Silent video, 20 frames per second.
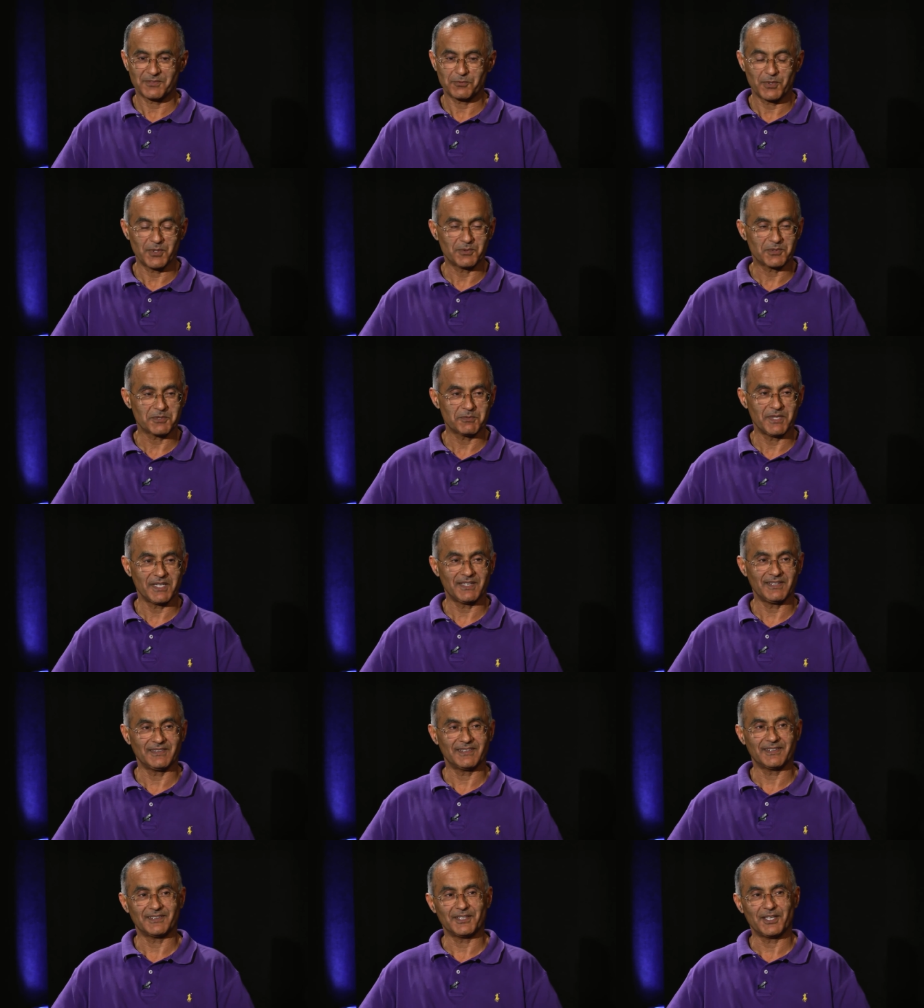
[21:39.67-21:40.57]
as we were
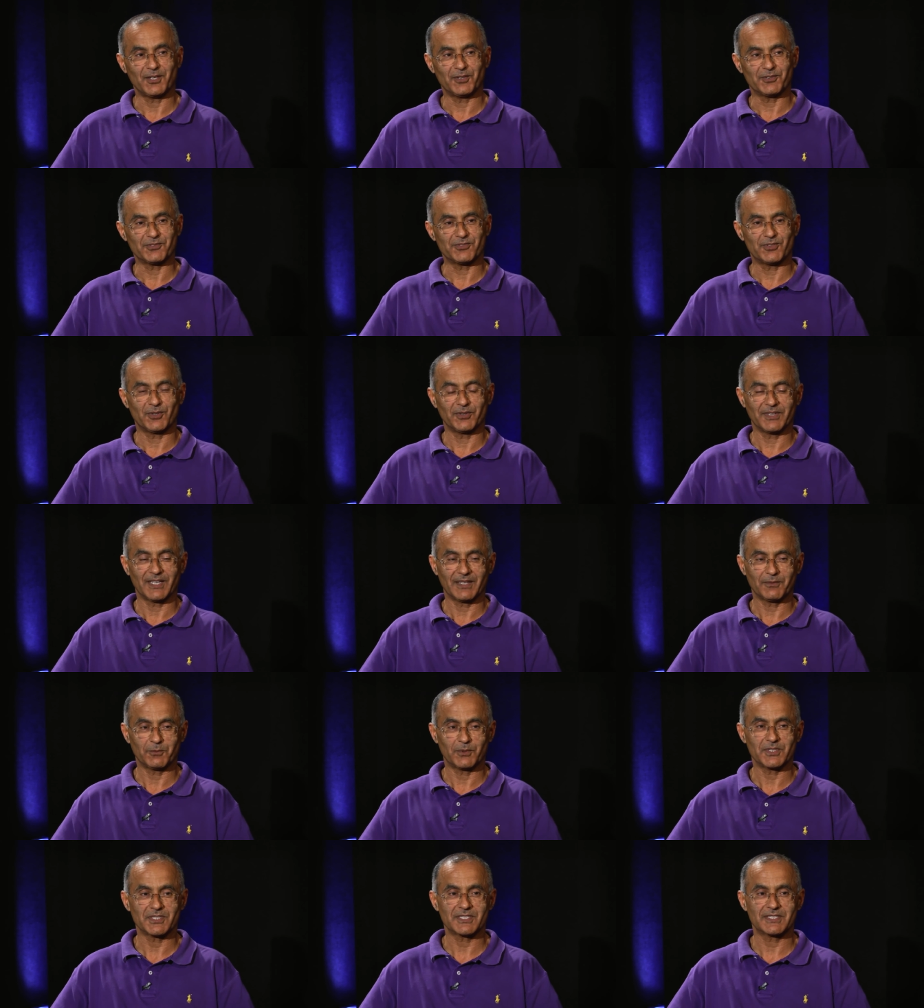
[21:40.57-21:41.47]
speaking the other day on the phone,
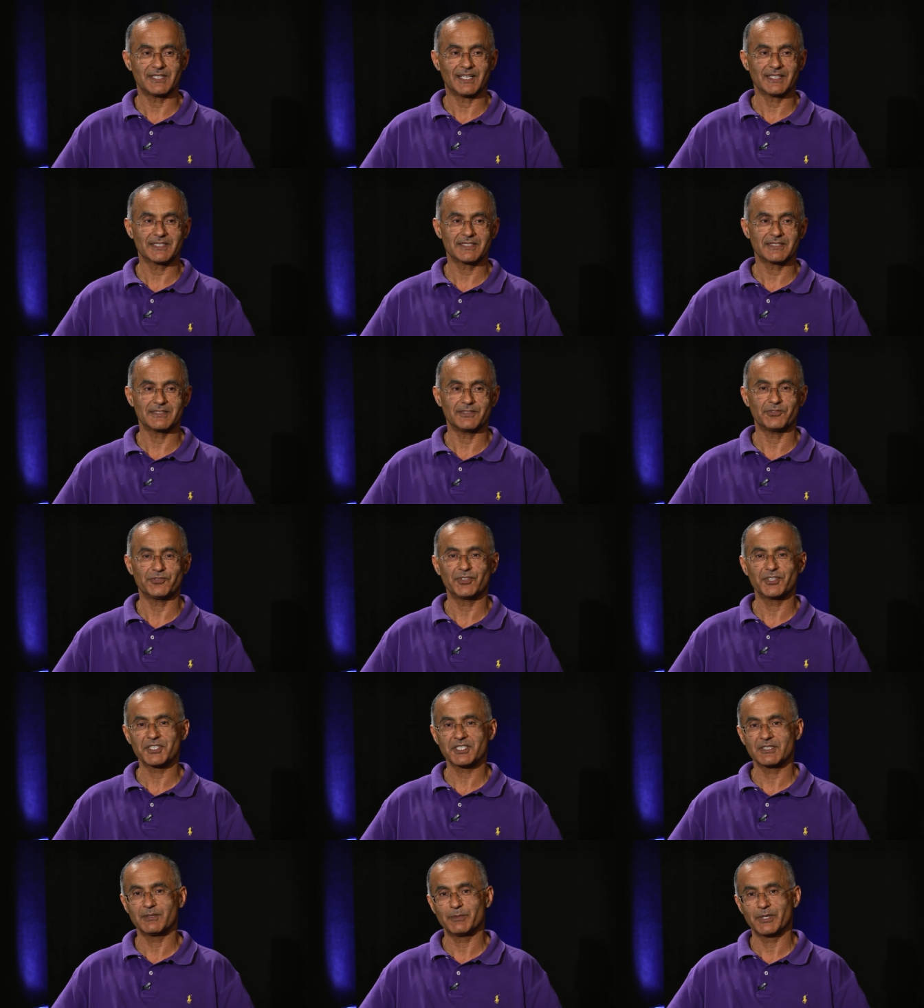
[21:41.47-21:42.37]
that was that's the
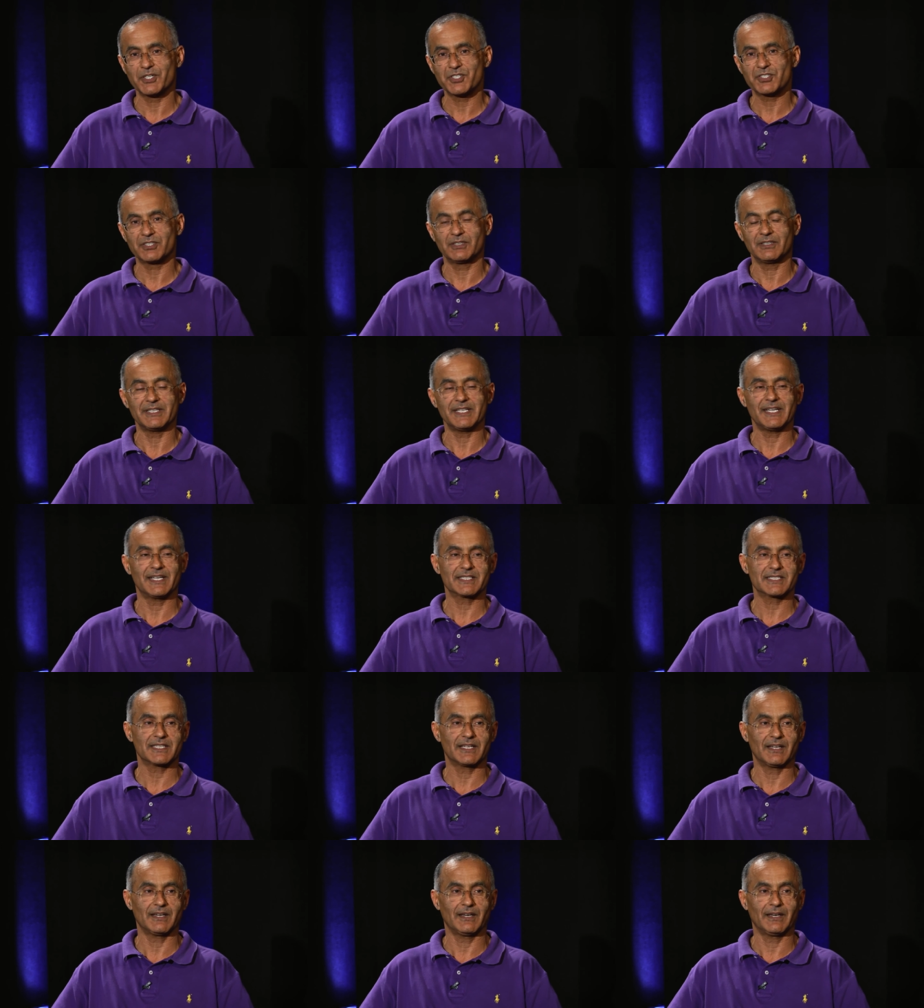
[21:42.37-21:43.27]
first commercial
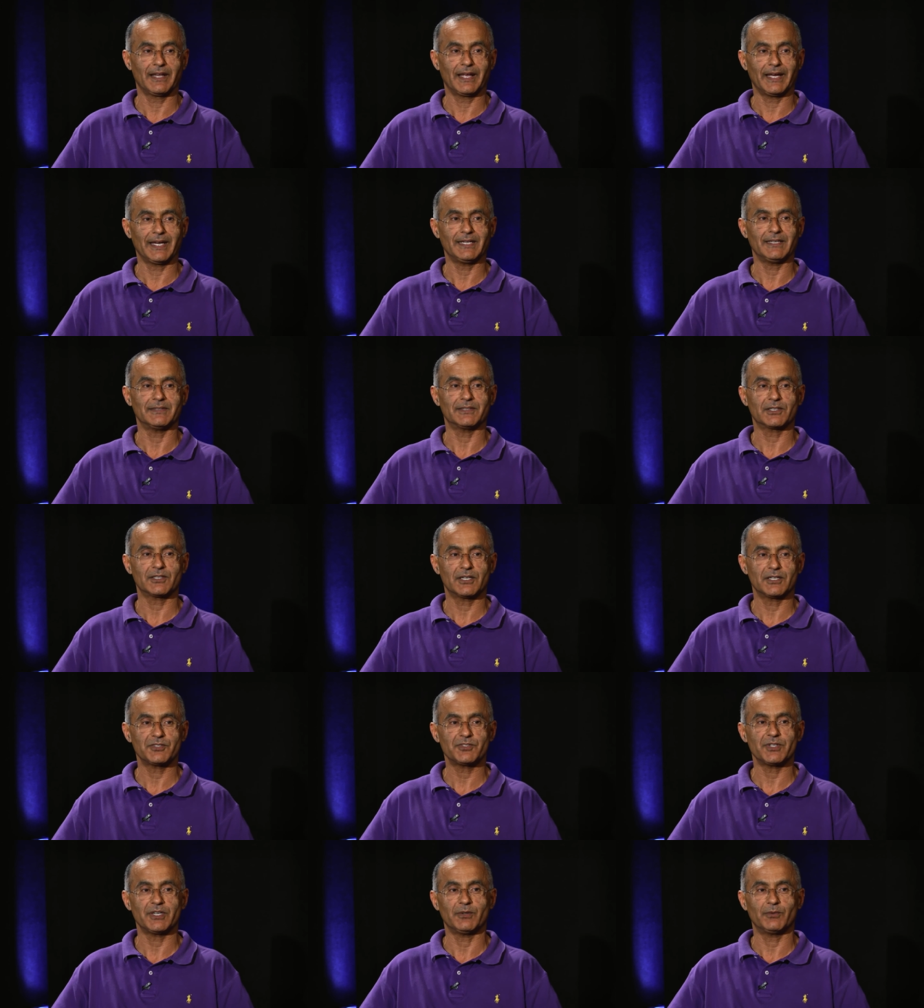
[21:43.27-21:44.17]
DSL line in the
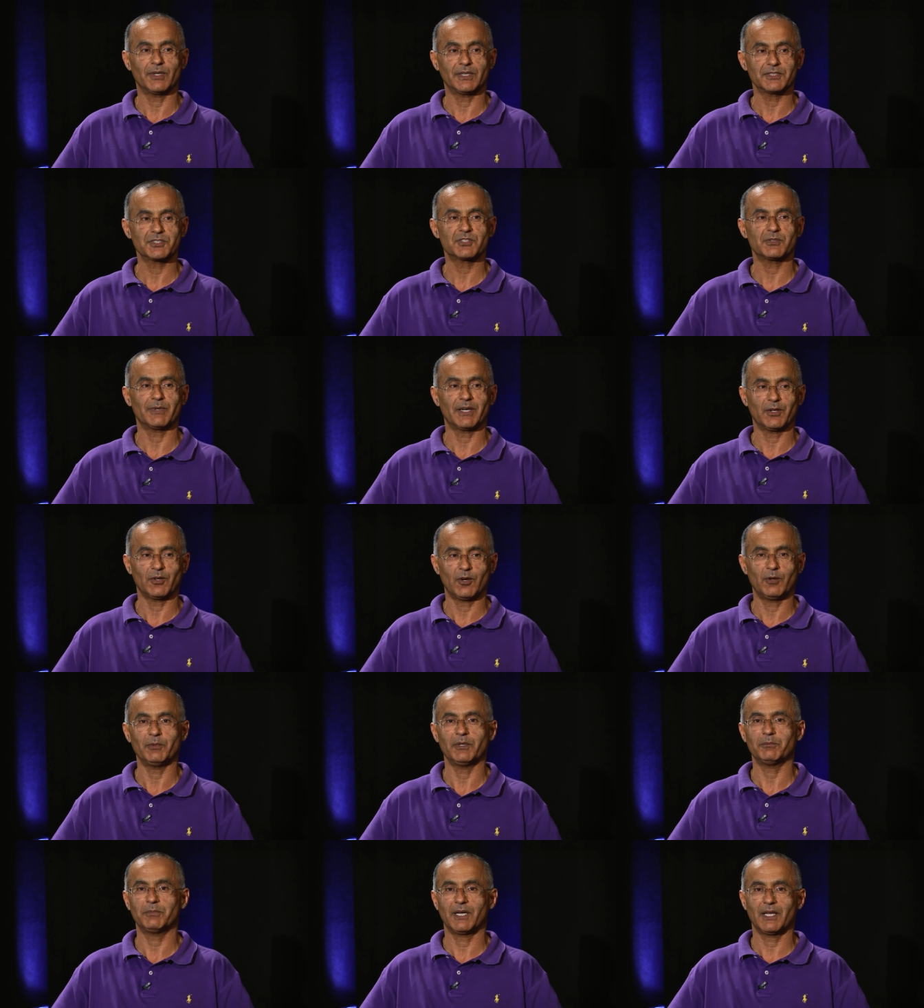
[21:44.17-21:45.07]
country runs to my
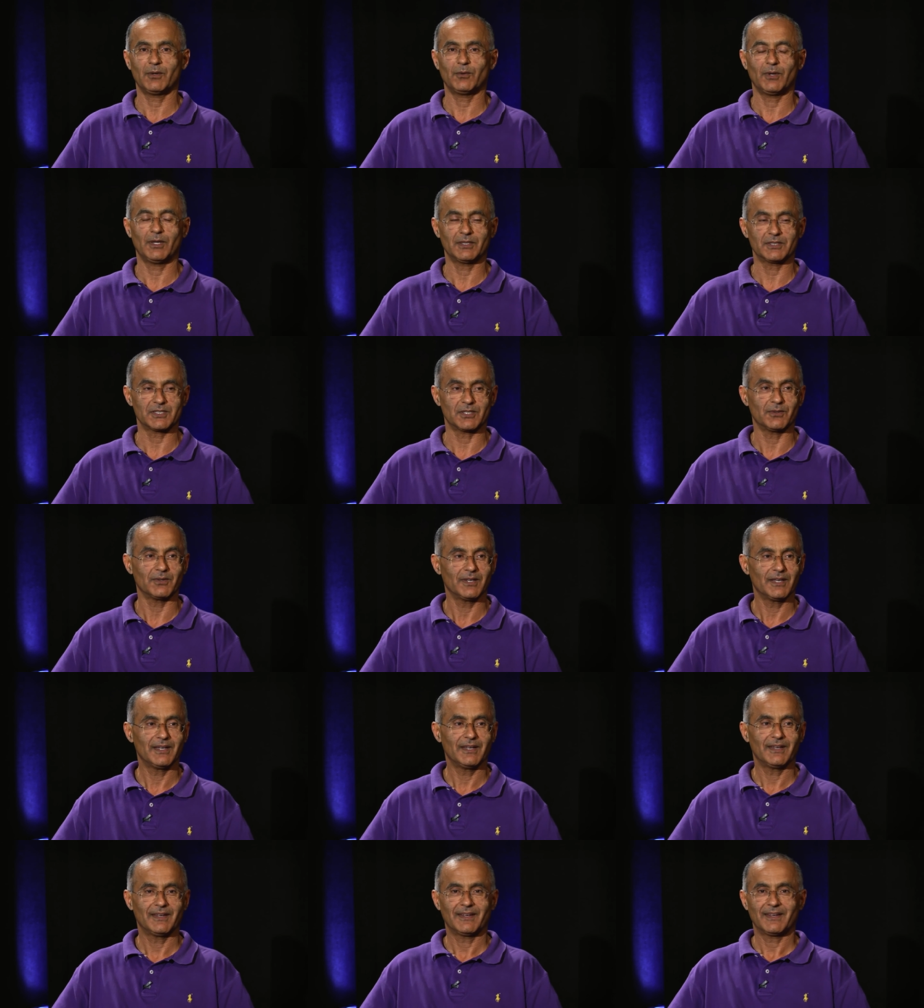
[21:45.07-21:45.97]
home in Palo Alto,
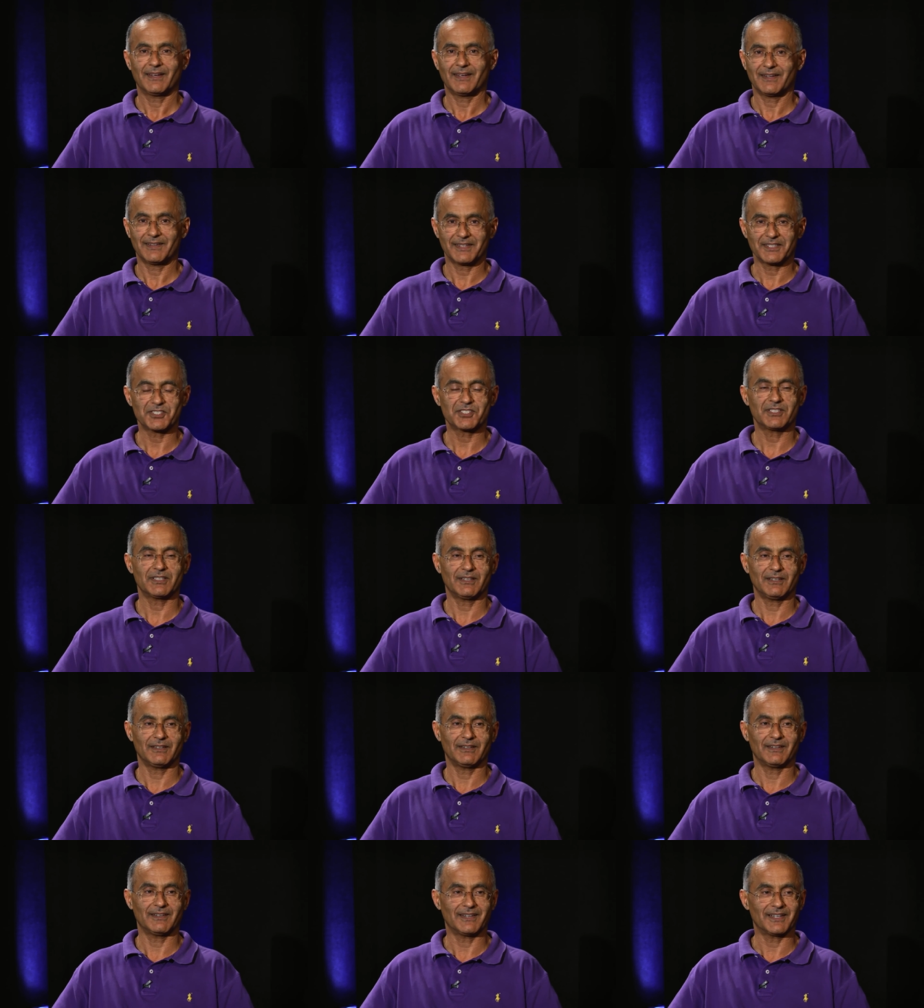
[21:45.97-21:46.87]
and oh. I
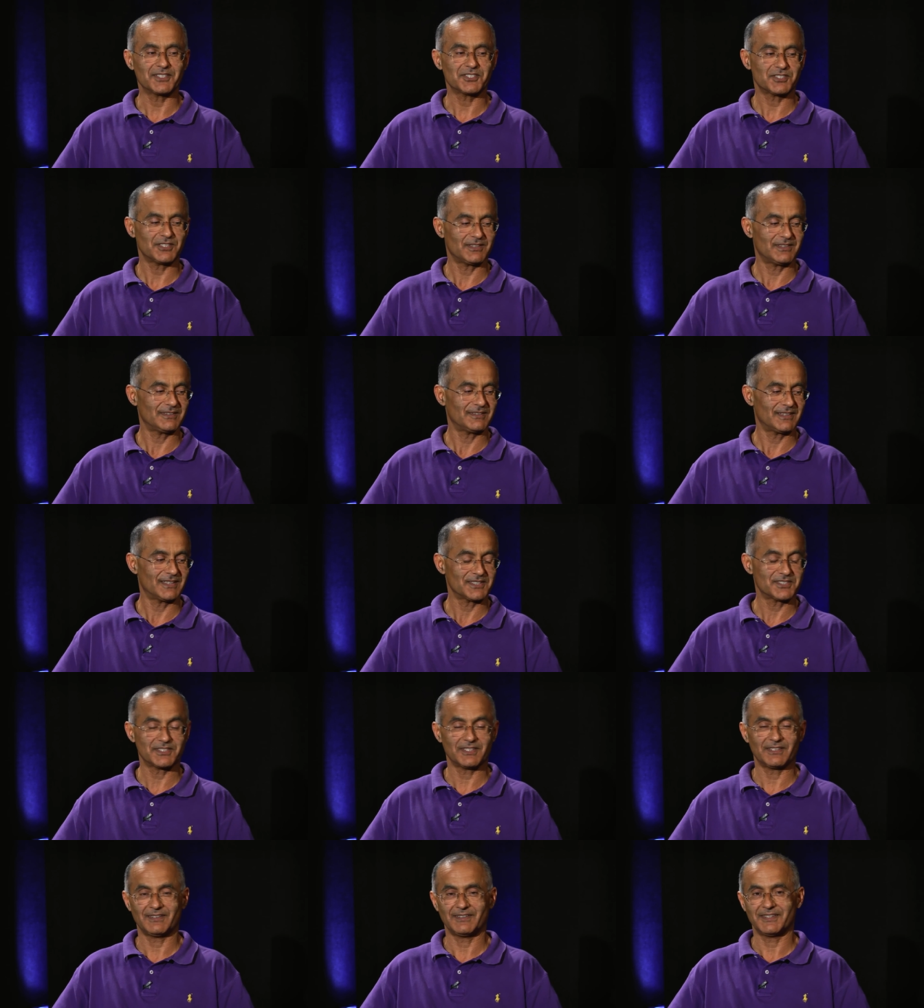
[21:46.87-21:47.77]
still, uh, I still,
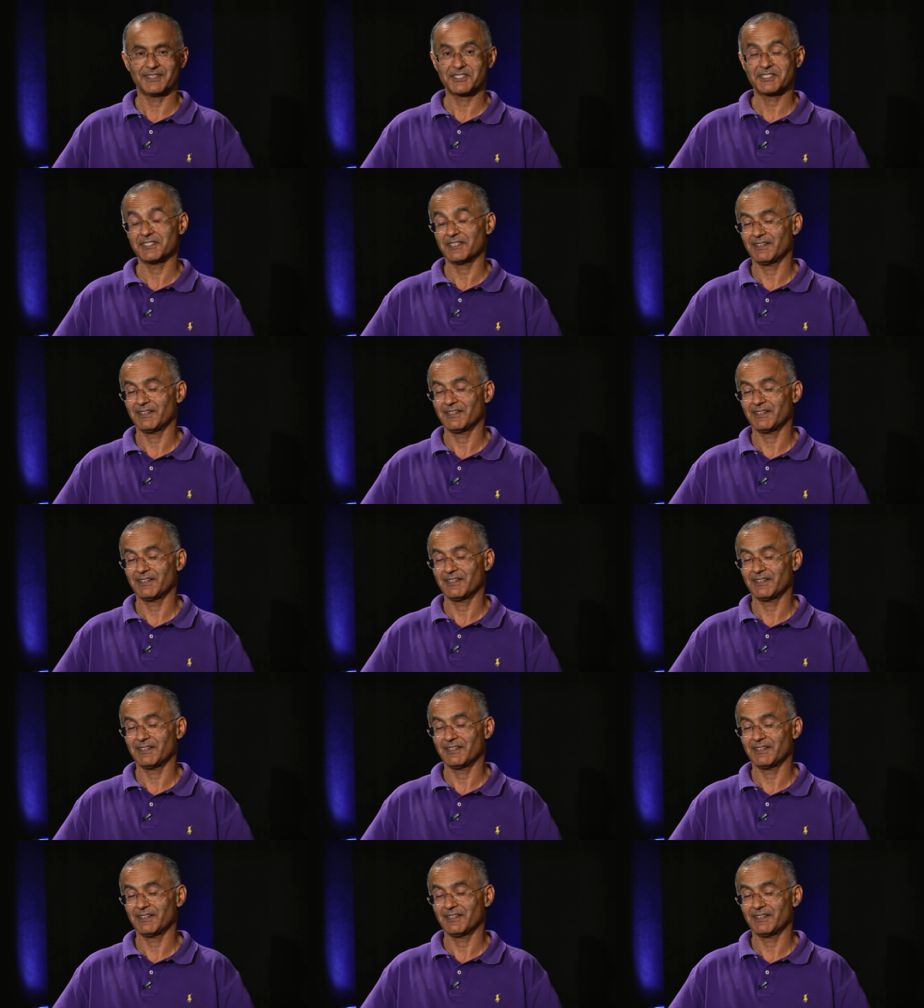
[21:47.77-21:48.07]
I still, it's